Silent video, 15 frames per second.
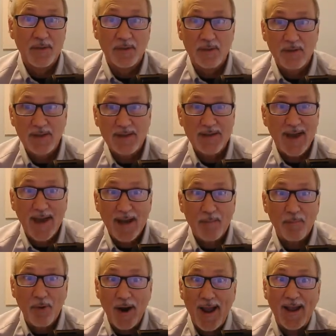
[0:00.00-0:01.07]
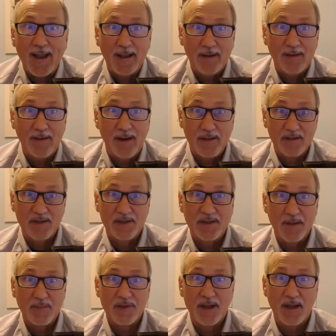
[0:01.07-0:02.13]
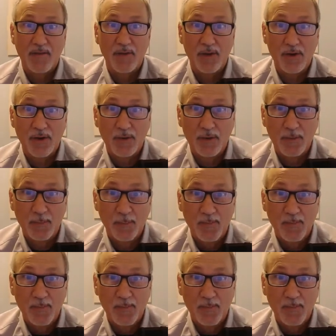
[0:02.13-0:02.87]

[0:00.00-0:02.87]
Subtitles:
you need to add a bracket on the stem side of the note.